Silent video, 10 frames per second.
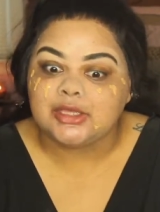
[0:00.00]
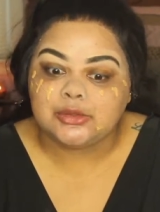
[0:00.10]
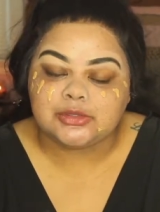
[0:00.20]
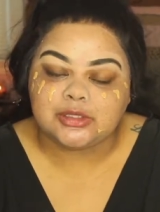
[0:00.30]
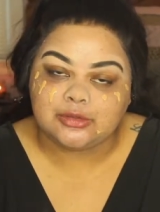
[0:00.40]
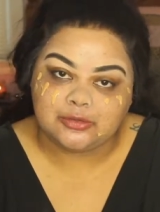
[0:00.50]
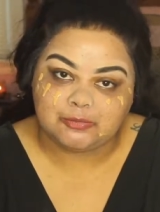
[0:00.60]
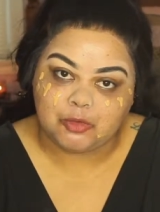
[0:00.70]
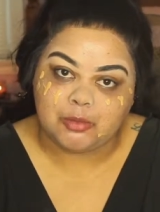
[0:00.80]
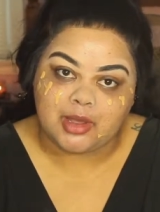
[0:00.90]
you still
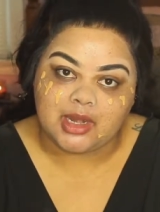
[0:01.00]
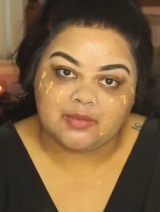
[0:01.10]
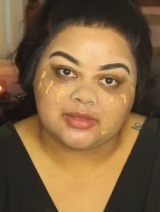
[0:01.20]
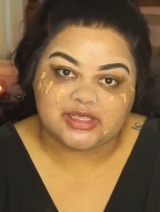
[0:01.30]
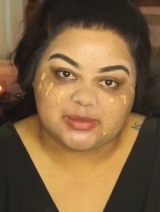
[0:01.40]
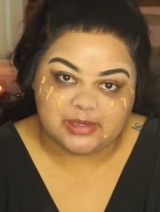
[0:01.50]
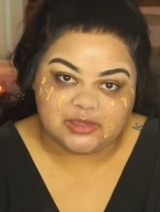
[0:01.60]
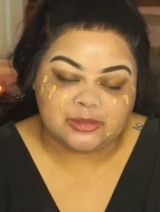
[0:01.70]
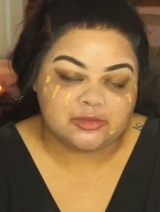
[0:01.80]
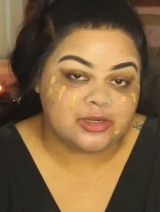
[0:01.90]
use more product with a
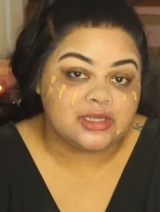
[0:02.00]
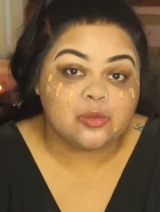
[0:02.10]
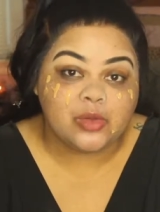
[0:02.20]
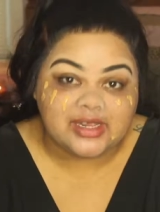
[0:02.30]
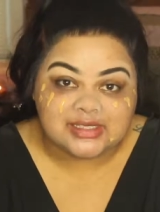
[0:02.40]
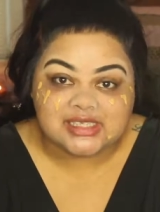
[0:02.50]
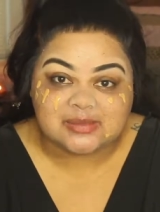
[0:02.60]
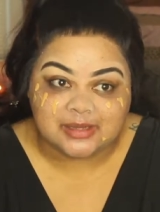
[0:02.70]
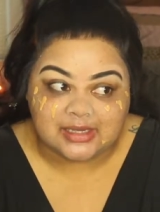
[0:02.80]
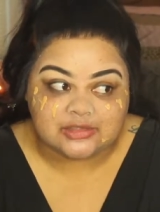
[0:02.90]
sponge, because what is a
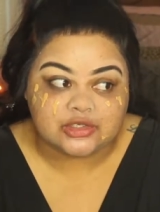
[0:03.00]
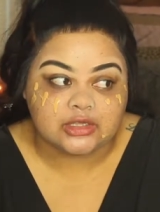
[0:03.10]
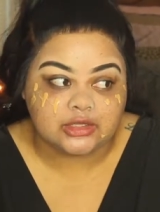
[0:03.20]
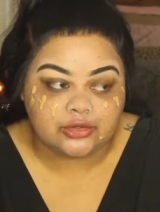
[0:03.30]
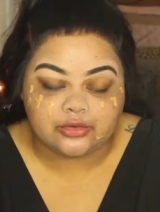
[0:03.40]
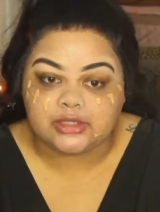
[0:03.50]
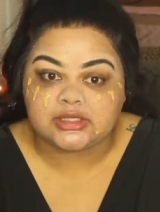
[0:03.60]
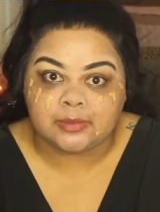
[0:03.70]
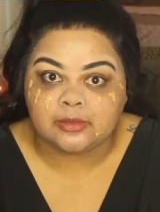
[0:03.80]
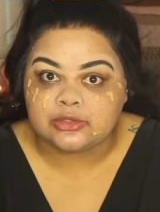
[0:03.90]
sponge literally
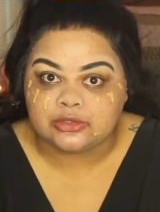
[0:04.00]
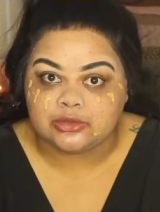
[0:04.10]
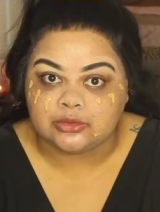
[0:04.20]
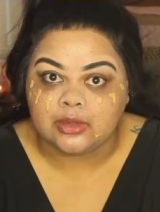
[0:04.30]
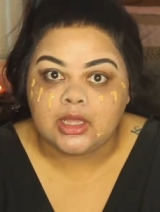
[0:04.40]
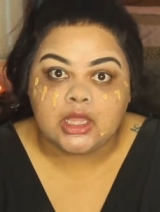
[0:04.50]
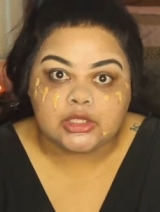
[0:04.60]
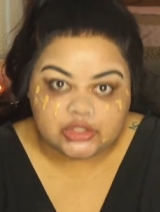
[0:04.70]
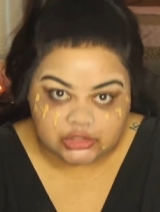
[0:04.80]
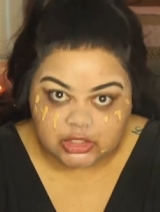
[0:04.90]
supposed to do?
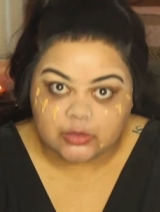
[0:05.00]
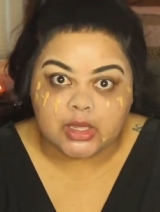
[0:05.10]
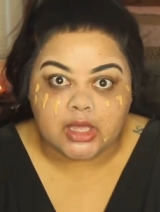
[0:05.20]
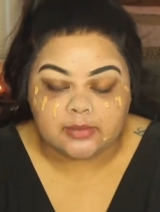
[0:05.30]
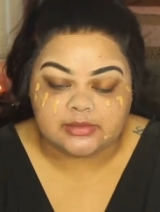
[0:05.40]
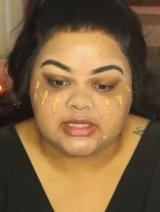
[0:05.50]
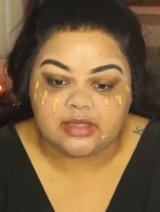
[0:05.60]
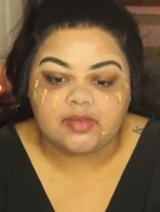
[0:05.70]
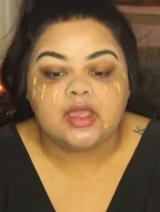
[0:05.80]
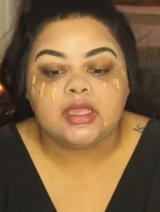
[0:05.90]
Soak up
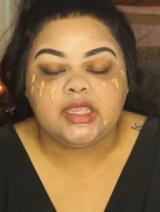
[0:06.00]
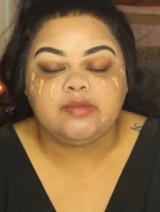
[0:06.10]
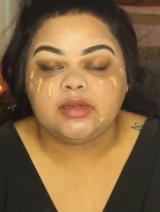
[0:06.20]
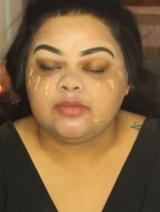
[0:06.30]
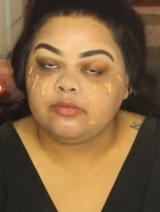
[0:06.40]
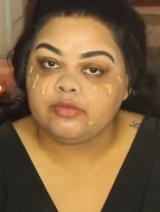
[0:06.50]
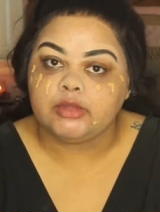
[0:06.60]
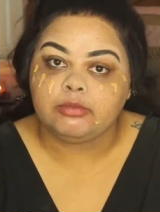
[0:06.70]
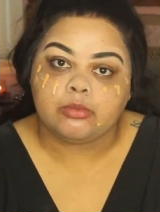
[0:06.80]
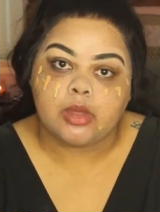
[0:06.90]
stuff. Even if you
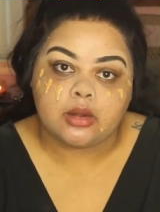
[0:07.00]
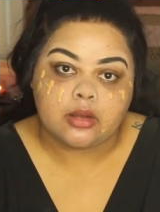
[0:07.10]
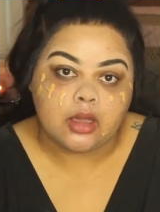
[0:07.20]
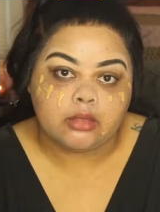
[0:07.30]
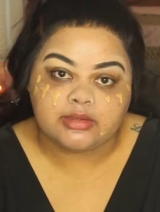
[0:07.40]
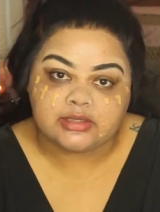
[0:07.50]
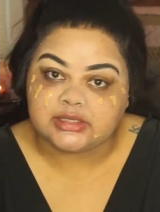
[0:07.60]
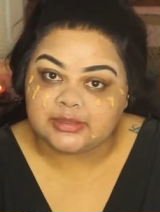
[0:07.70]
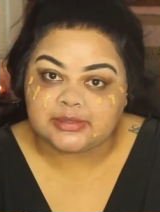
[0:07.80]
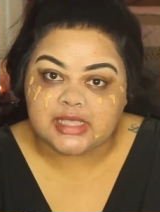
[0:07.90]
fill it with water all the way to
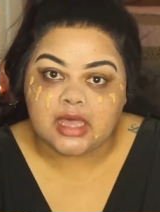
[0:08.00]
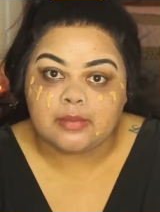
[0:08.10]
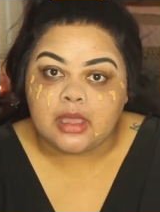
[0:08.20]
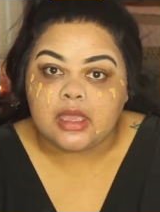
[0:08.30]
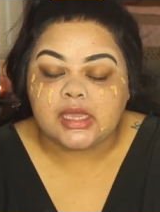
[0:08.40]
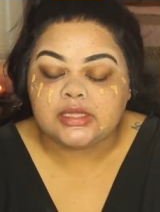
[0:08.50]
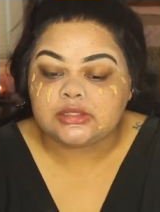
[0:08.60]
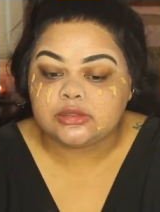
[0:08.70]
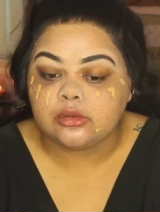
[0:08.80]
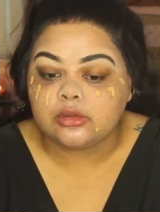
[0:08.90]
the tippy top,
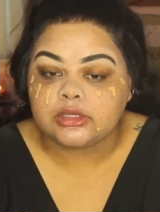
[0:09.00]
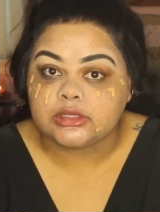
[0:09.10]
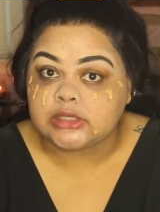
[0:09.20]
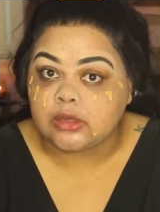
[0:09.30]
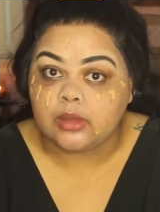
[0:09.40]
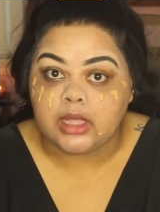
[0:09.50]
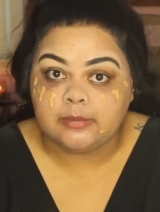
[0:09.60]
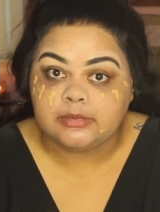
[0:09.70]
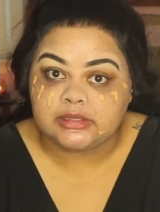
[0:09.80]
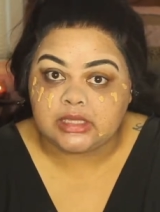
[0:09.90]
it's still going to soak
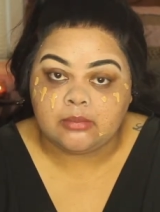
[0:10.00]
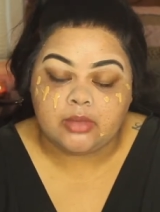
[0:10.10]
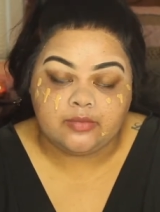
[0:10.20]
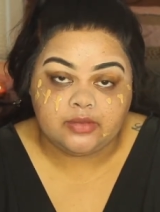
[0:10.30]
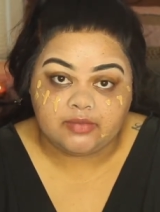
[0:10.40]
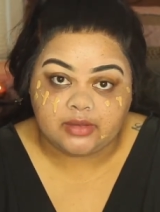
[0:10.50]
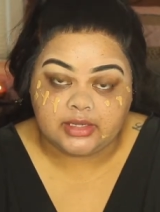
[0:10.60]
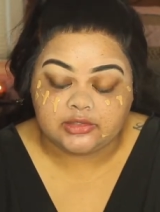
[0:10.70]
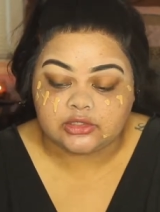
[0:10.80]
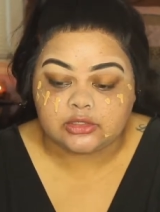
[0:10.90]
up some of the
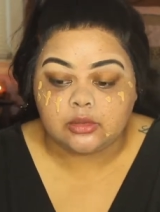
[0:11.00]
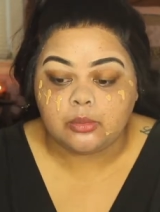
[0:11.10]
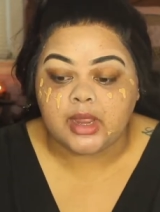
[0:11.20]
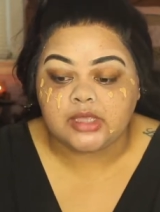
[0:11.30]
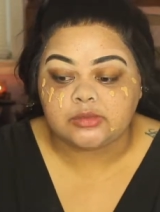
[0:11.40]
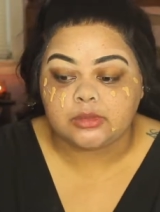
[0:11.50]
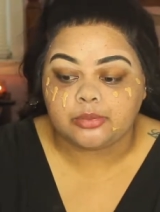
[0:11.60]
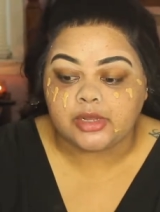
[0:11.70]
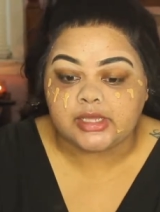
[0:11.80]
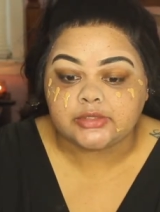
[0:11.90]
foundation. Whereas with a
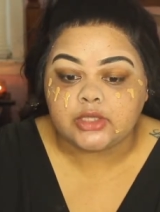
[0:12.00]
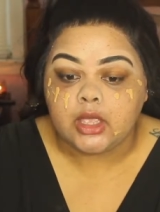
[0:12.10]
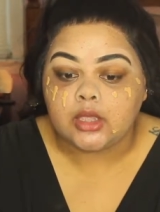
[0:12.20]
brush,